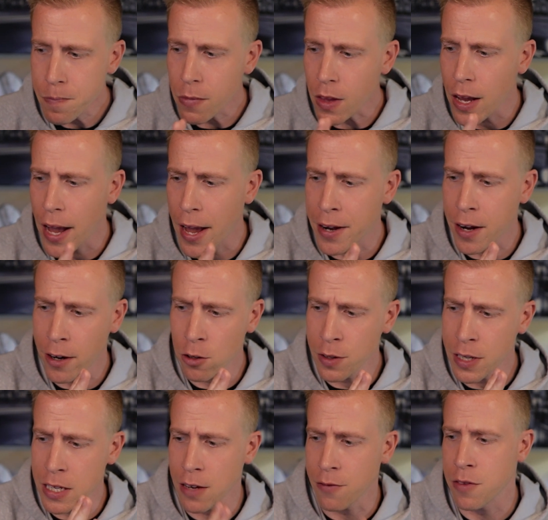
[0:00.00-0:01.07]
And not only
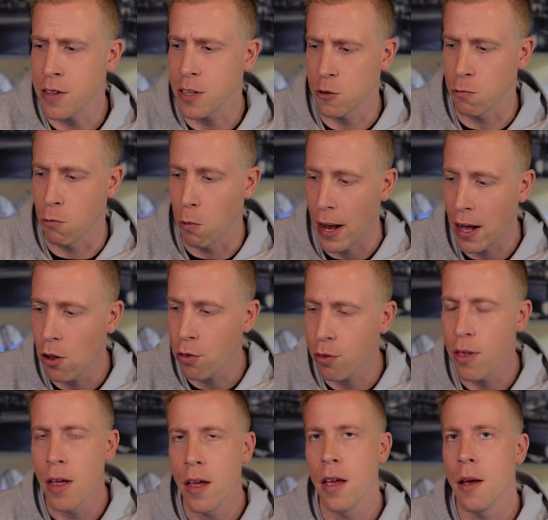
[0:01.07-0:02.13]
given this wealth,
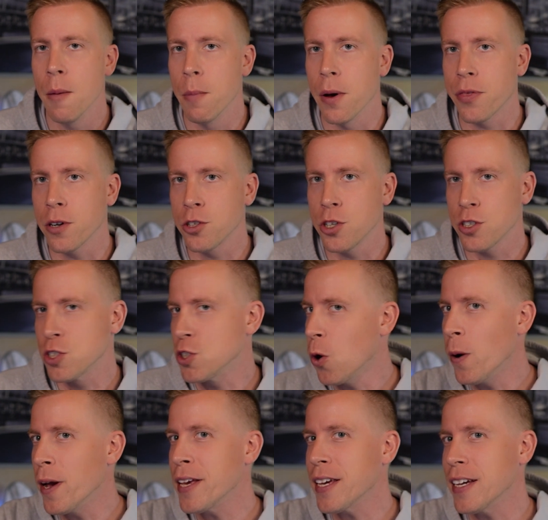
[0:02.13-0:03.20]
but they're just
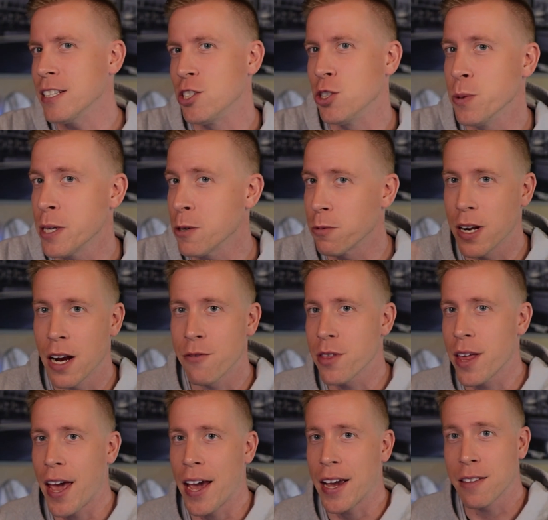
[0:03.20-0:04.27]
going and doing whatever
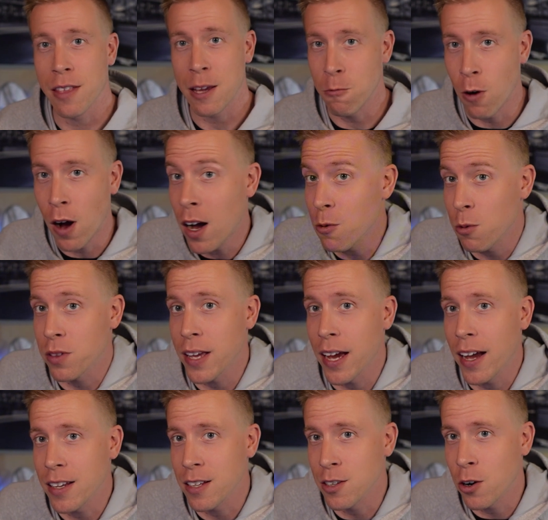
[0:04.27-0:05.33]
the heck they want with
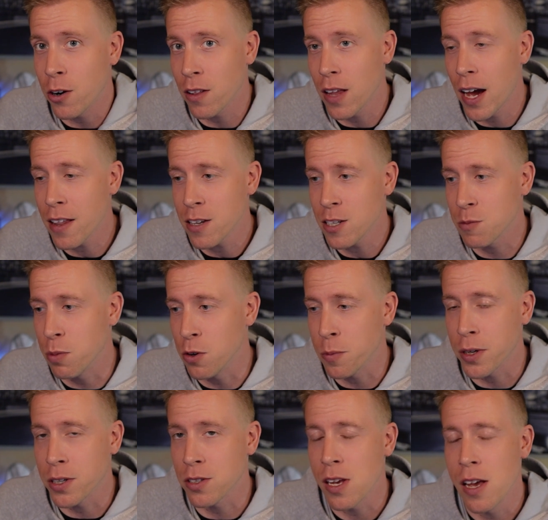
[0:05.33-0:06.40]
that. A lot of these
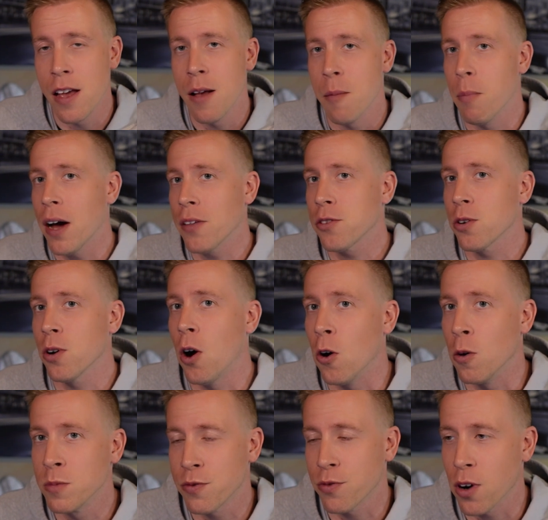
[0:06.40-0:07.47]
boomers bought their
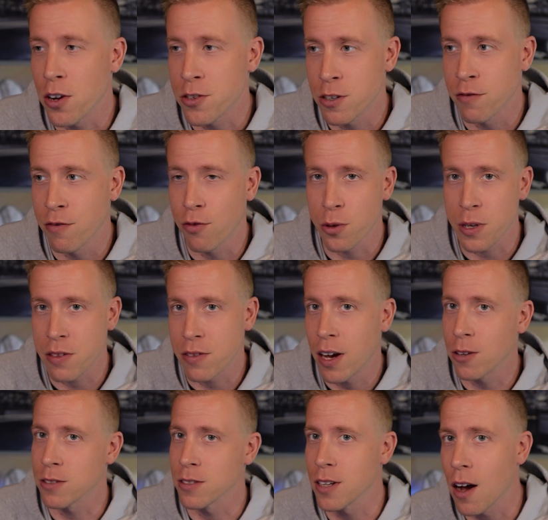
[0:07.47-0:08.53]
homes for
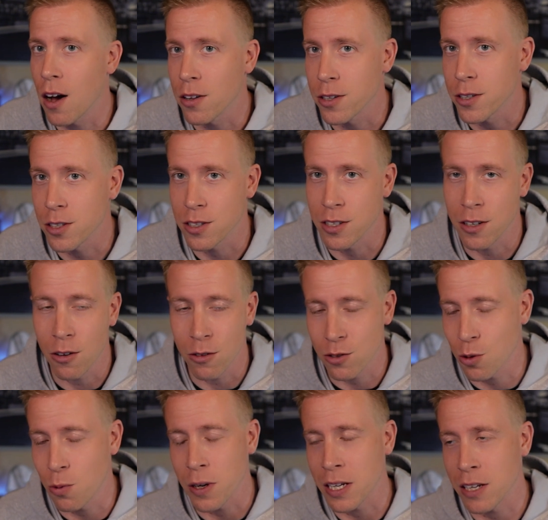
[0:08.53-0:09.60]
$140,000,
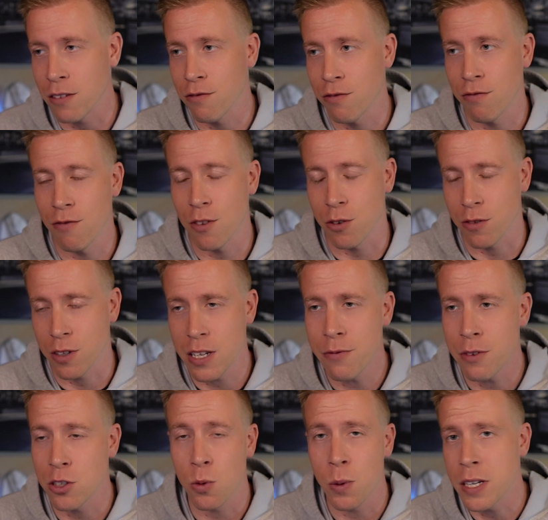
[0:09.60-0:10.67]
20 or
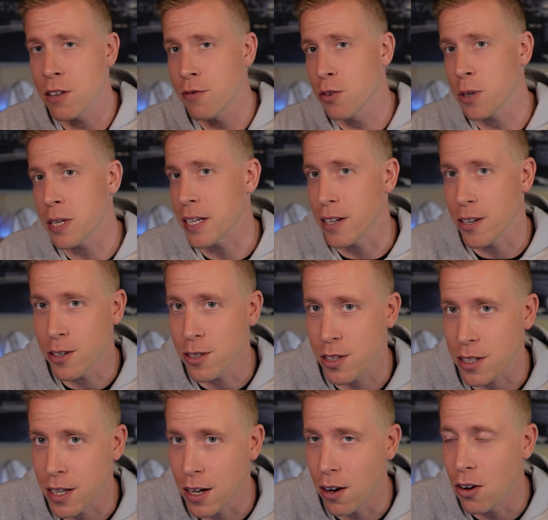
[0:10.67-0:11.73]
even 20 to 40 years
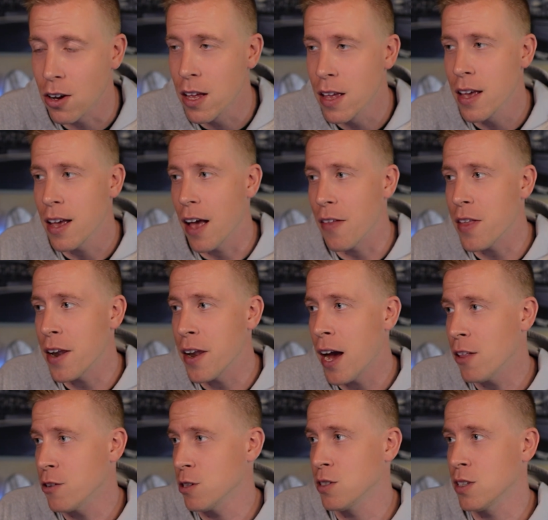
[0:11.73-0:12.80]
ago, and then
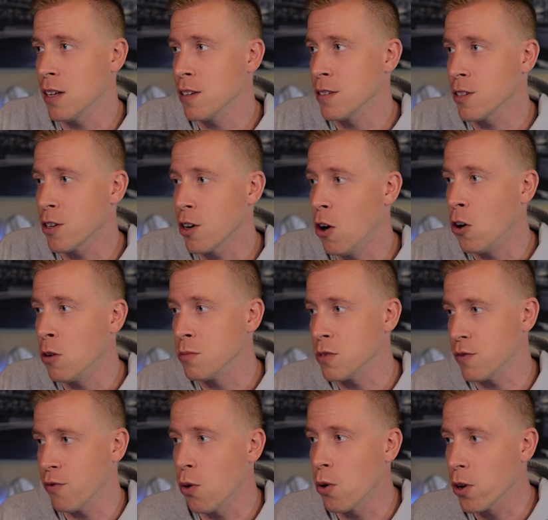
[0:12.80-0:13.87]
now they're selling their homes
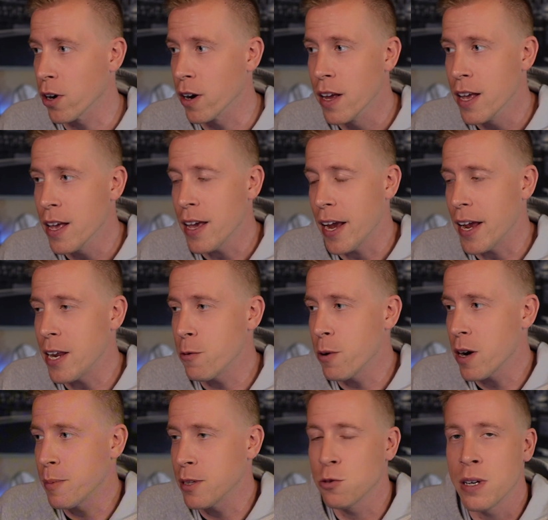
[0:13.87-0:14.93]
for
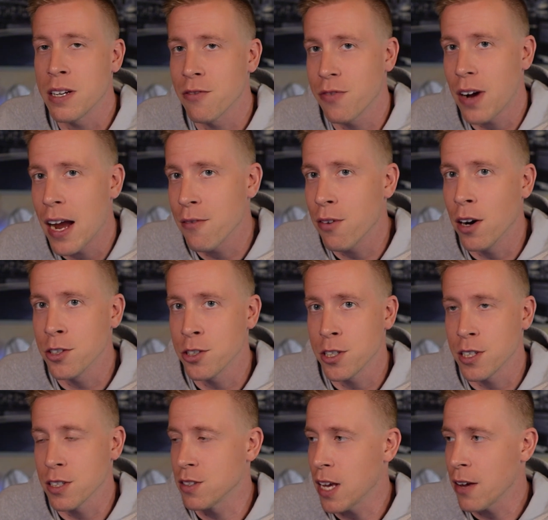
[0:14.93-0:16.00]
anywhere between $500
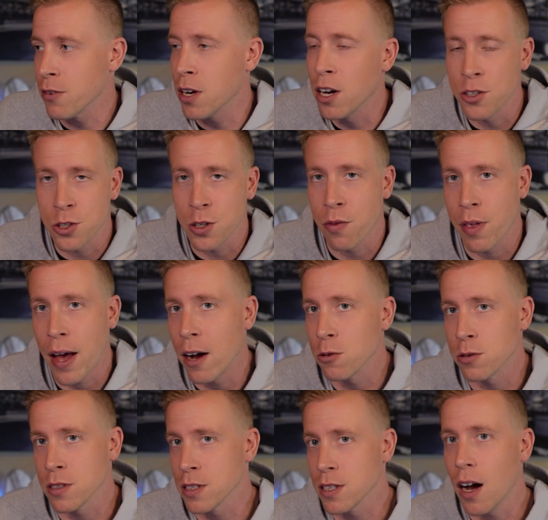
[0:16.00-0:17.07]
to
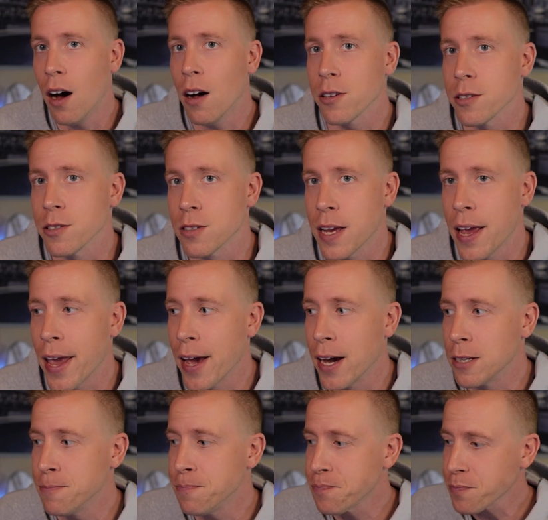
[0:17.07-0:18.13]
$700,000,
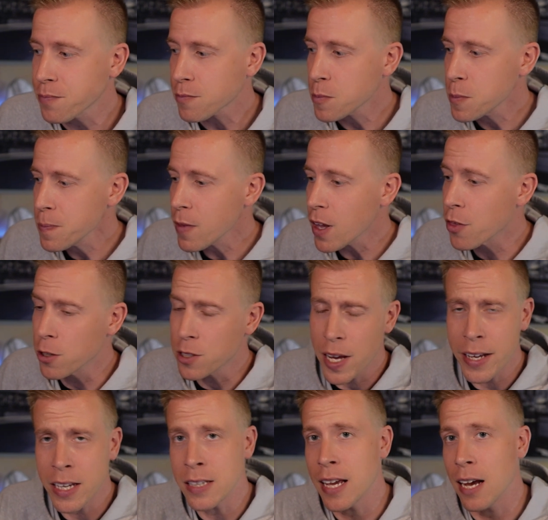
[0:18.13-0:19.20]
and they're
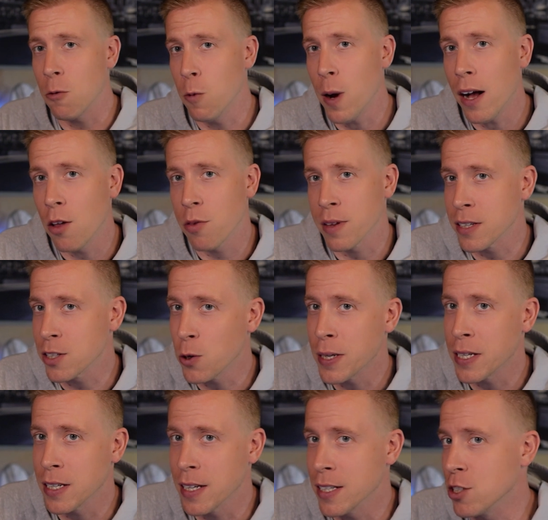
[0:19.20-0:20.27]
taking that wealth and
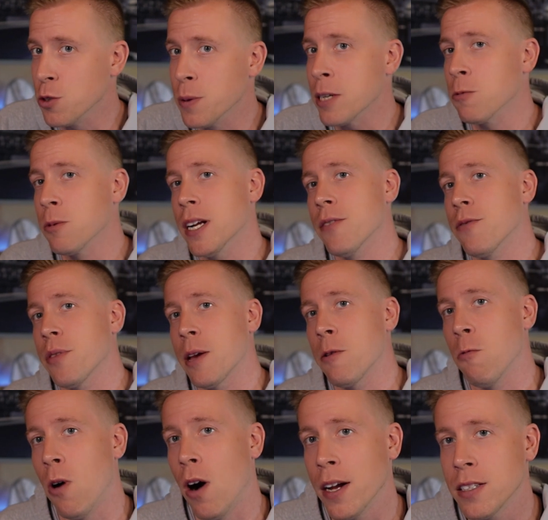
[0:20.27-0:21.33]
going and doing whatever they
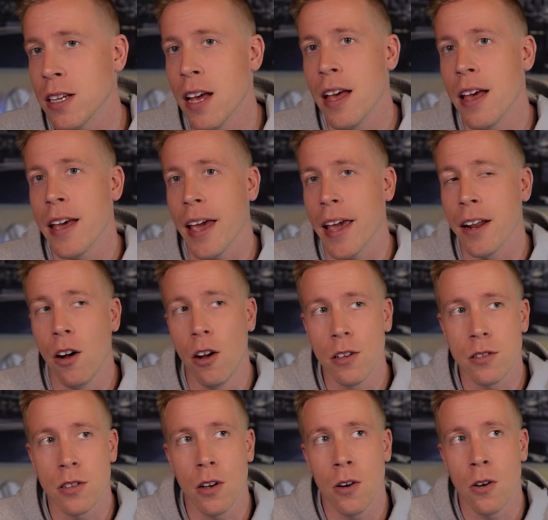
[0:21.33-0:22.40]
want. And
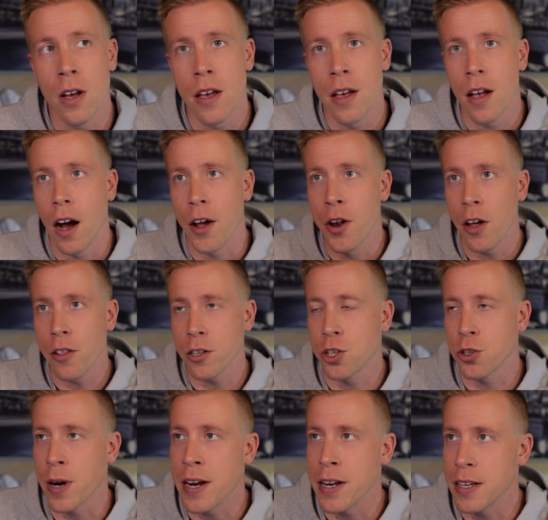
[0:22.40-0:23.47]
also, another
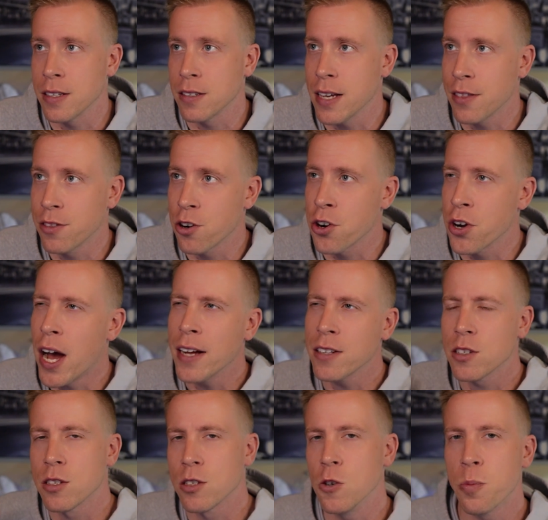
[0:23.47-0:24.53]
trend is that they're not
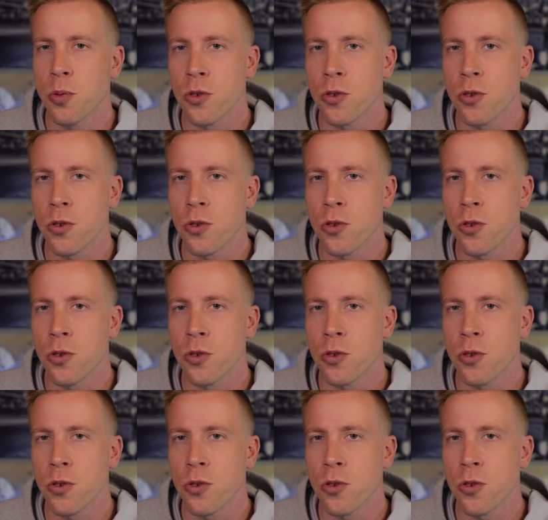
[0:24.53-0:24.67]
super